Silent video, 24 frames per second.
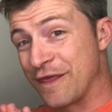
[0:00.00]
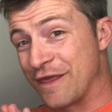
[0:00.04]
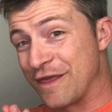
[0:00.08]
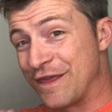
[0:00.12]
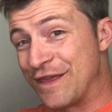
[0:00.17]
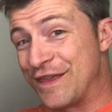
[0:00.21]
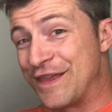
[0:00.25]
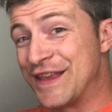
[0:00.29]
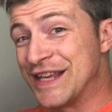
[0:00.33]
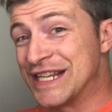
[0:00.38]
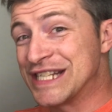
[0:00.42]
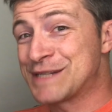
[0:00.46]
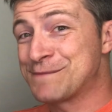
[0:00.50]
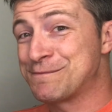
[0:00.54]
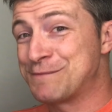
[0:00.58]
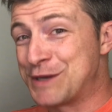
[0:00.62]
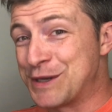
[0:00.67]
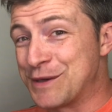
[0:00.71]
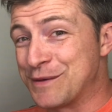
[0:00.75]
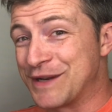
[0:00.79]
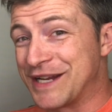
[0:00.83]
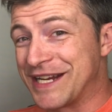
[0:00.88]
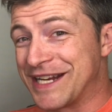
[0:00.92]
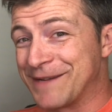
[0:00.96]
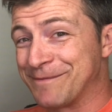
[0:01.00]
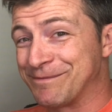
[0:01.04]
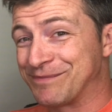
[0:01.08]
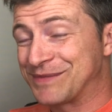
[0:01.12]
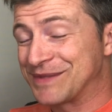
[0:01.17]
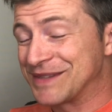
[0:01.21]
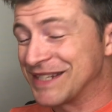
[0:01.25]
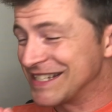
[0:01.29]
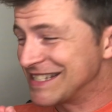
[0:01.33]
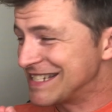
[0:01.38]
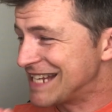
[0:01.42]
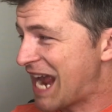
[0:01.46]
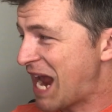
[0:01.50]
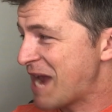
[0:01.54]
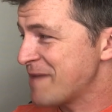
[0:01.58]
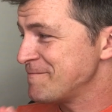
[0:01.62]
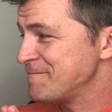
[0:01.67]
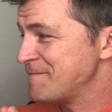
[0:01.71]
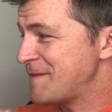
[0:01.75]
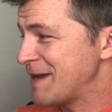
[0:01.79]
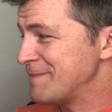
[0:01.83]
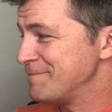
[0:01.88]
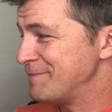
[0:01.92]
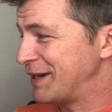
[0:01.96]
This beauty, the
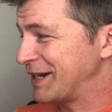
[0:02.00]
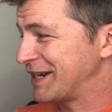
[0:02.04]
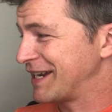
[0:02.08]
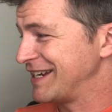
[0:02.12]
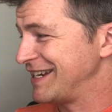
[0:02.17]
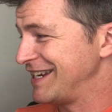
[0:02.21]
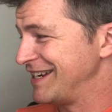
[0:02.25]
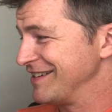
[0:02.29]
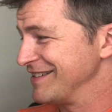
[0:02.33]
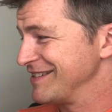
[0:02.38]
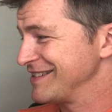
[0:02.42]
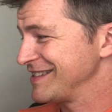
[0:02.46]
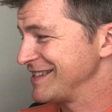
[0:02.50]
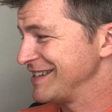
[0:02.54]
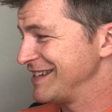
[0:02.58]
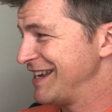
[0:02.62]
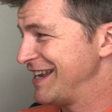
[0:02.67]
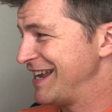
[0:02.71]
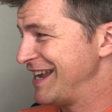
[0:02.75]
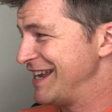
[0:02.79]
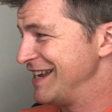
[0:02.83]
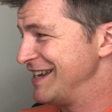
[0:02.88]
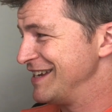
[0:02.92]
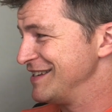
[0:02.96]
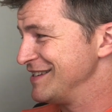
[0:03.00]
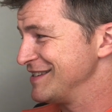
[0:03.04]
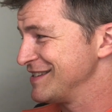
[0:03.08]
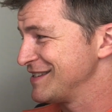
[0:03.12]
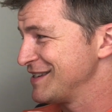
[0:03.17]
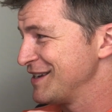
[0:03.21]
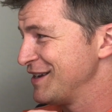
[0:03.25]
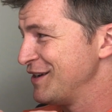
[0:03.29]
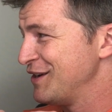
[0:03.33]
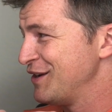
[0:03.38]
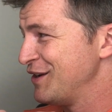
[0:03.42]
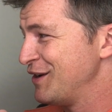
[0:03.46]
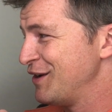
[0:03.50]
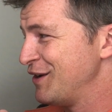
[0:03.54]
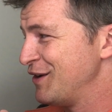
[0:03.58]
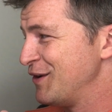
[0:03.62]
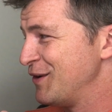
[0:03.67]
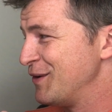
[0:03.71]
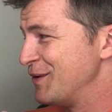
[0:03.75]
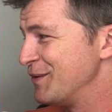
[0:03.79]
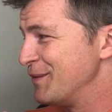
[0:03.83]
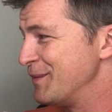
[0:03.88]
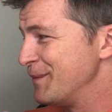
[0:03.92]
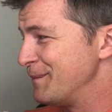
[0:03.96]
Tampa Bay Buccaneers, is
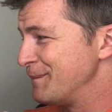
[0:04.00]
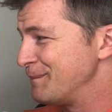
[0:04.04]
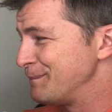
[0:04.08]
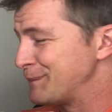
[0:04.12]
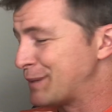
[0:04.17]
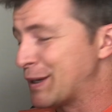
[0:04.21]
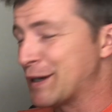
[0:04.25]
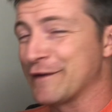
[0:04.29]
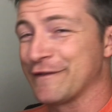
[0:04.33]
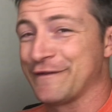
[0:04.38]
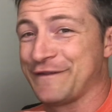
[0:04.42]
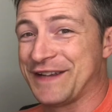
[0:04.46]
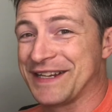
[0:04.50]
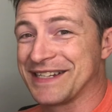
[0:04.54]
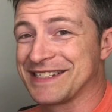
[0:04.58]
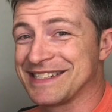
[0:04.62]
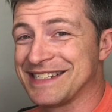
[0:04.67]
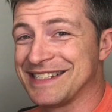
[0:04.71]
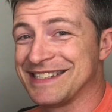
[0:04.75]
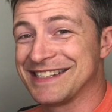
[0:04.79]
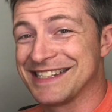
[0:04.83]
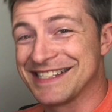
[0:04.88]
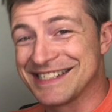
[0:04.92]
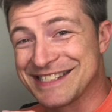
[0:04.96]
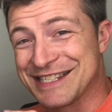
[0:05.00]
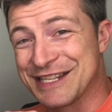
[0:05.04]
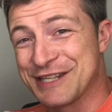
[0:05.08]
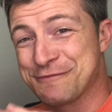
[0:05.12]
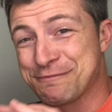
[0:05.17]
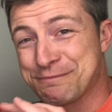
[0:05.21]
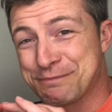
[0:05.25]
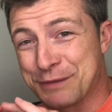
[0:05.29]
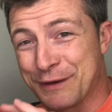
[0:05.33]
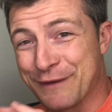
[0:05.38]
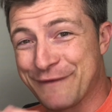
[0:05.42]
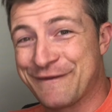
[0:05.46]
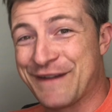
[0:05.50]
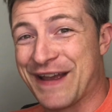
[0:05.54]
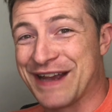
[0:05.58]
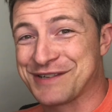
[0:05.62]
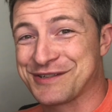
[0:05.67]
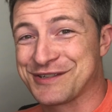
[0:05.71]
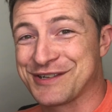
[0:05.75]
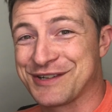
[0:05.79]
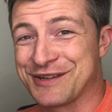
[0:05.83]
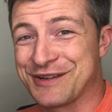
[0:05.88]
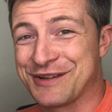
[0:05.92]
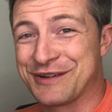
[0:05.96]
perfect. This is
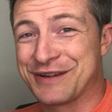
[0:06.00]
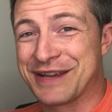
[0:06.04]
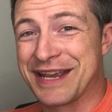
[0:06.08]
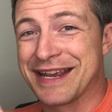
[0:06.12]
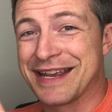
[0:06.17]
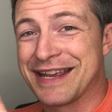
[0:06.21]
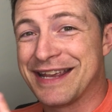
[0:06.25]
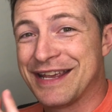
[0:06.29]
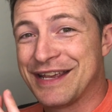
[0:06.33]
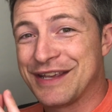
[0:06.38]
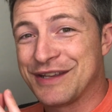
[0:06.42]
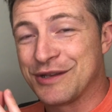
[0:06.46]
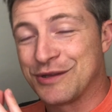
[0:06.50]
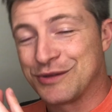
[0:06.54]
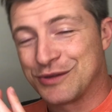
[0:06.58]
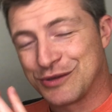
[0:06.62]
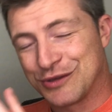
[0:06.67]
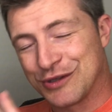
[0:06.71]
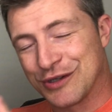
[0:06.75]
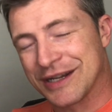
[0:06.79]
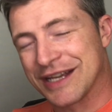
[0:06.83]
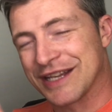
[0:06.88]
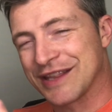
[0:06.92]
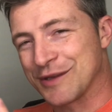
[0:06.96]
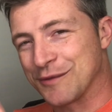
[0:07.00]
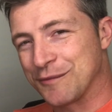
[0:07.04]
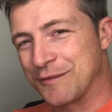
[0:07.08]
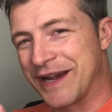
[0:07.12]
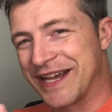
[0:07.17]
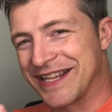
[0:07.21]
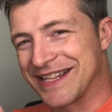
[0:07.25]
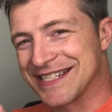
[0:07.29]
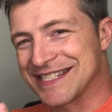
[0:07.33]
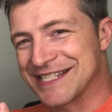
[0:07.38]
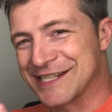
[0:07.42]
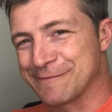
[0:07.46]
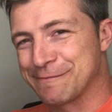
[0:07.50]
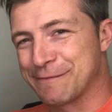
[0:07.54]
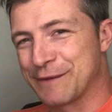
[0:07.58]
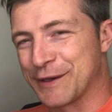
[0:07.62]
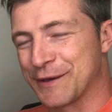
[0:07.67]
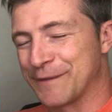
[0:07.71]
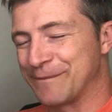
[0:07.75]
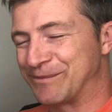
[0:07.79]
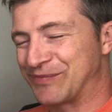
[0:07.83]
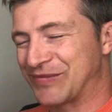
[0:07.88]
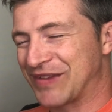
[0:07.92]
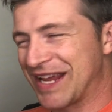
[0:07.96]
perfection. Okay, you look at the way this is
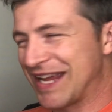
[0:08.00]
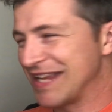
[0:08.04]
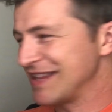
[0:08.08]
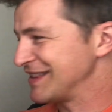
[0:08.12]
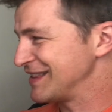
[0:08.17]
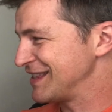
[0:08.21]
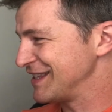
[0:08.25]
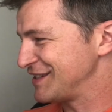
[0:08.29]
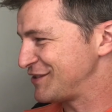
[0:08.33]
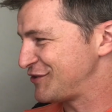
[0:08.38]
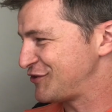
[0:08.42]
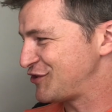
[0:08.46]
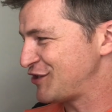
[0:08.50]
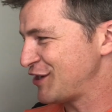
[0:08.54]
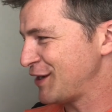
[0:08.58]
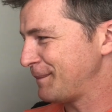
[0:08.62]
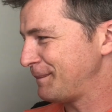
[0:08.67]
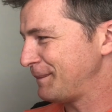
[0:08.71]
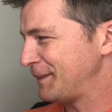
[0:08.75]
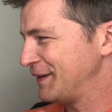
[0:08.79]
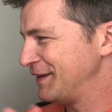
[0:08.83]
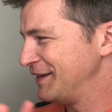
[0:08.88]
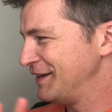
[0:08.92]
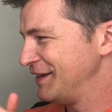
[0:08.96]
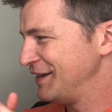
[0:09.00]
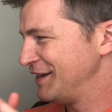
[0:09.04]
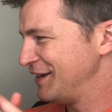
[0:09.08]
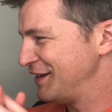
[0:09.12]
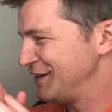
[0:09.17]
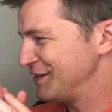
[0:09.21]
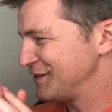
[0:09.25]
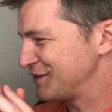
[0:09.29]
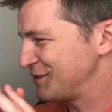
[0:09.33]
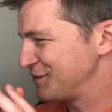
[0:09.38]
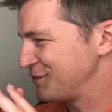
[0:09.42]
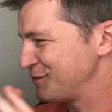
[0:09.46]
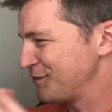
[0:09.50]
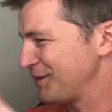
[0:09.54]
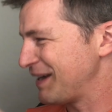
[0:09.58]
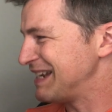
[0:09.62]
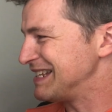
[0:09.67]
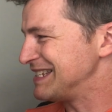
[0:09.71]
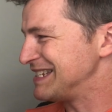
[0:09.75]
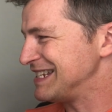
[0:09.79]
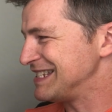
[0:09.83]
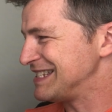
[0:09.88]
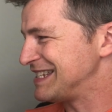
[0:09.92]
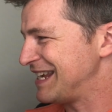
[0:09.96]
built. This ship is
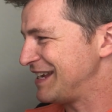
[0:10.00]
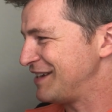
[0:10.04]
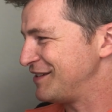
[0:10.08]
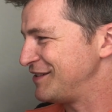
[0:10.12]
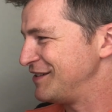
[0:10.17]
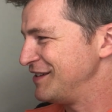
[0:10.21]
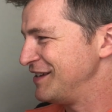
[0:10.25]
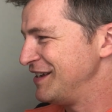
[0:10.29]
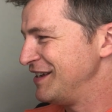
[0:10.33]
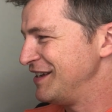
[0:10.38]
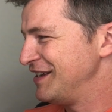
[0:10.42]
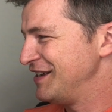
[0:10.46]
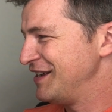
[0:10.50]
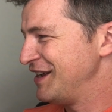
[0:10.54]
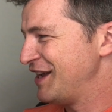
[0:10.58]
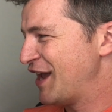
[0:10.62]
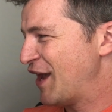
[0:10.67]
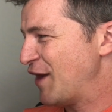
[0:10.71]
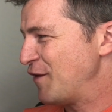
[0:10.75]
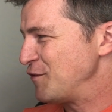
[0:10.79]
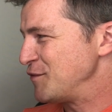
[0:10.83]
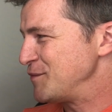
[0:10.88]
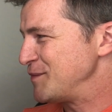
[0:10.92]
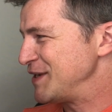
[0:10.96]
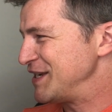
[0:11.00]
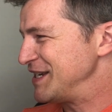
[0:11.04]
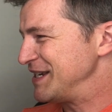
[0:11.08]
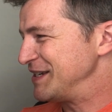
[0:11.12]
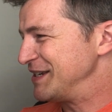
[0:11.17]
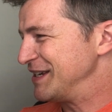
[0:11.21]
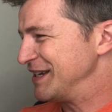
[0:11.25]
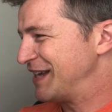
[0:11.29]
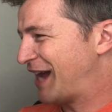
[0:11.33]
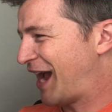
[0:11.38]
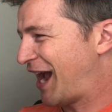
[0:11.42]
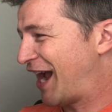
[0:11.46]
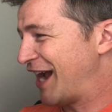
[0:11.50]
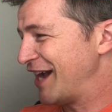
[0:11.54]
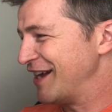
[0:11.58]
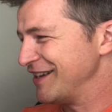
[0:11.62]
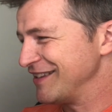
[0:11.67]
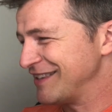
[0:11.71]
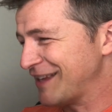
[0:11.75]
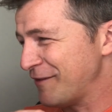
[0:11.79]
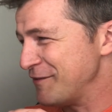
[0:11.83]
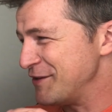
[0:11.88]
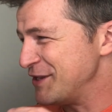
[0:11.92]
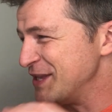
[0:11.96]
great detail. It would be,
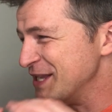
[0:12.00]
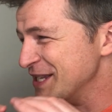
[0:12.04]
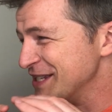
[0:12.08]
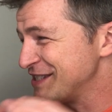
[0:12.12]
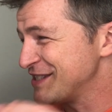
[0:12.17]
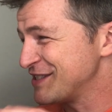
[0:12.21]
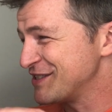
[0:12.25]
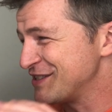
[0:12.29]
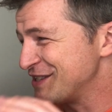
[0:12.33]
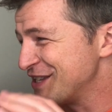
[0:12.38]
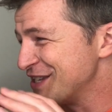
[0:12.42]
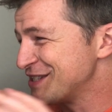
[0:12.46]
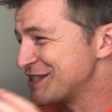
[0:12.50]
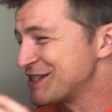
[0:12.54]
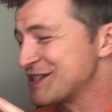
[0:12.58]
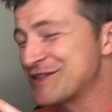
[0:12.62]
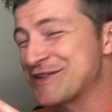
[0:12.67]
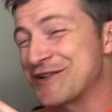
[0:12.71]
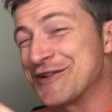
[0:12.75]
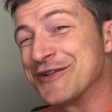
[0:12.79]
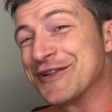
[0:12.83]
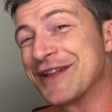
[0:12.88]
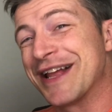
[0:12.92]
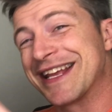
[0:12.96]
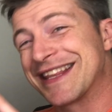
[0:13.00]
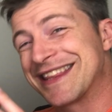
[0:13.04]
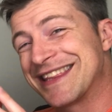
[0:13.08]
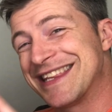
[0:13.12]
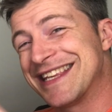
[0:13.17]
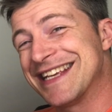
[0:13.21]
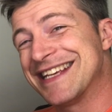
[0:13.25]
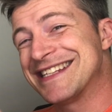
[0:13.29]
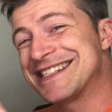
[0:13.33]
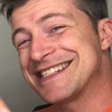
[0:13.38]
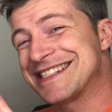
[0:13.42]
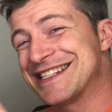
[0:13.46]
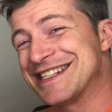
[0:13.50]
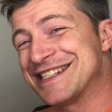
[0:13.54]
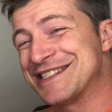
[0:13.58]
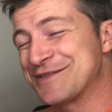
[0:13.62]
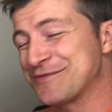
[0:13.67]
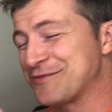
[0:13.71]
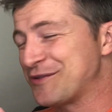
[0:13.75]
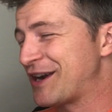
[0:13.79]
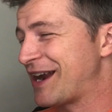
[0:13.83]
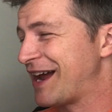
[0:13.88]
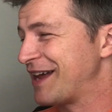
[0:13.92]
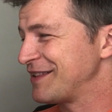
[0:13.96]
I mean, this is cool. Like this
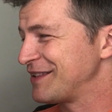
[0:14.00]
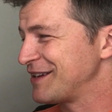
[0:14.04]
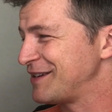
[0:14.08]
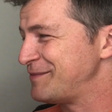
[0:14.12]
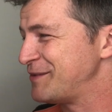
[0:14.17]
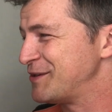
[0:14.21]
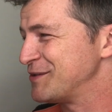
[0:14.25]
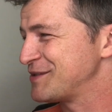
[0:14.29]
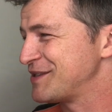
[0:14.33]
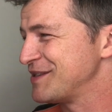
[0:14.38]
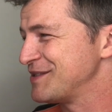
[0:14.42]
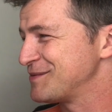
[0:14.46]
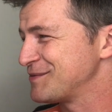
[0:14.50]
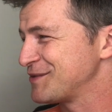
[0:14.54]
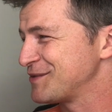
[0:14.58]
is what I thought most of these were